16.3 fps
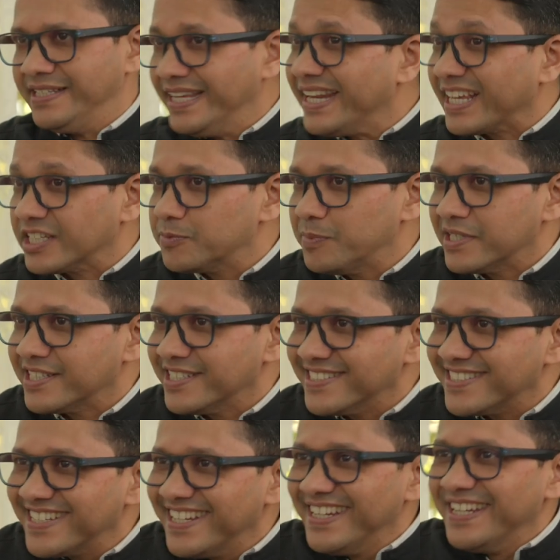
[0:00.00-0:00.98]
their
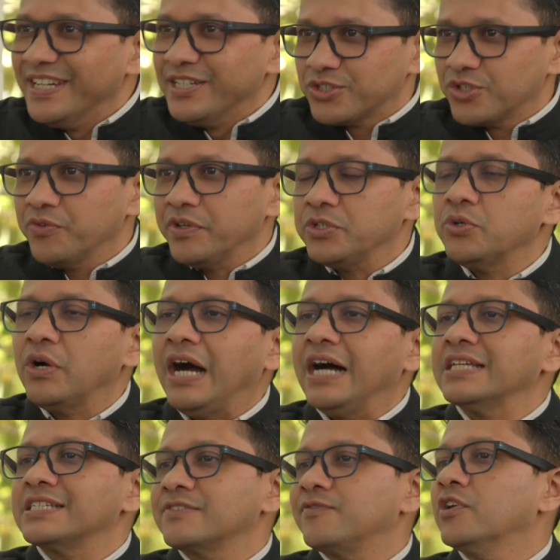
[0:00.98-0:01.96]
expertise. So when you
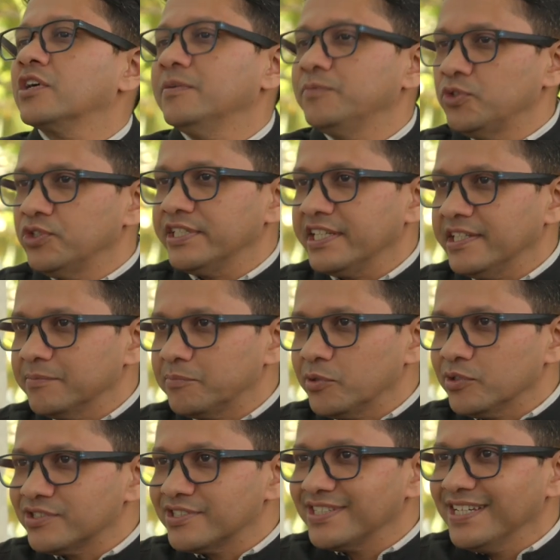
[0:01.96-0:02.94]
ask for community
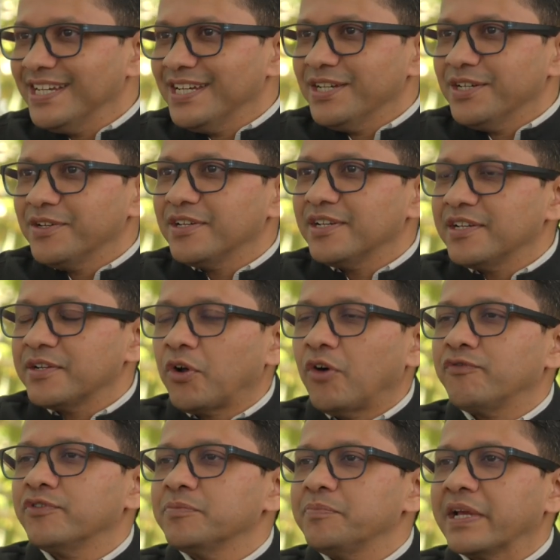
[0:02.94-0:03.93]
inputs, it
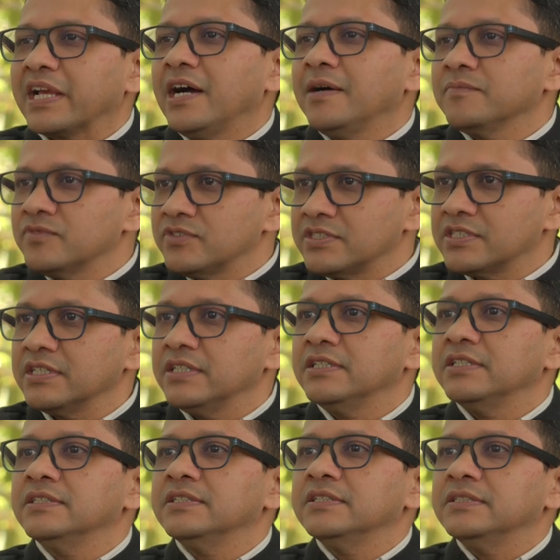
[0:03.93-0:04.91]
often becomes
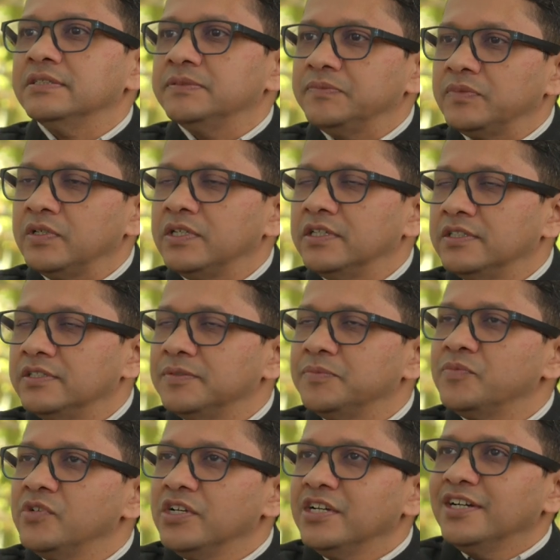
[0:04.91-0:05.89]
a
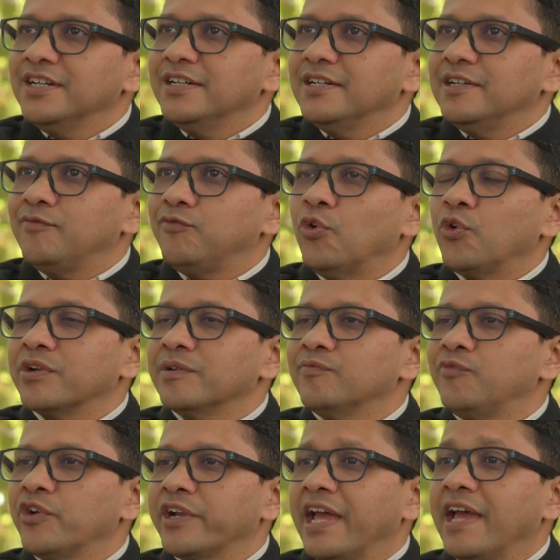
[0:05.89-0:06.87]

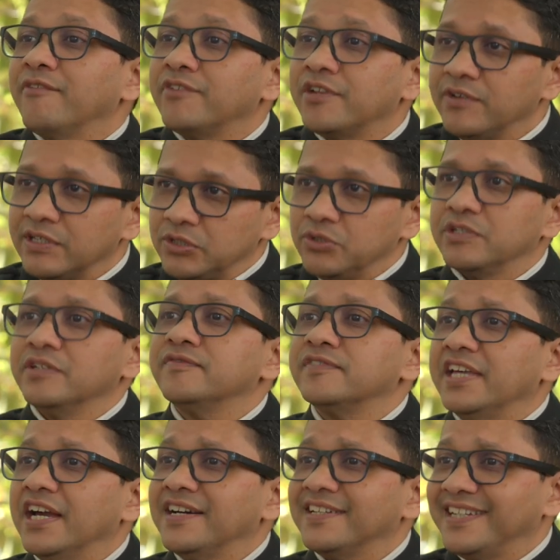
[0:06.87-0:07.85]
forum for everyone to give
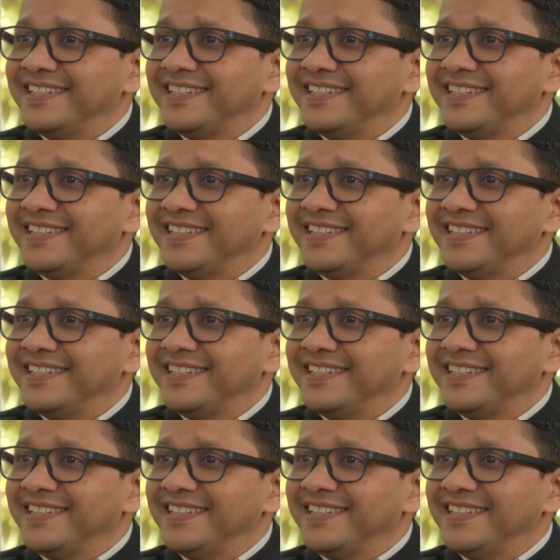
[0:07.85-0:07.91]
gyan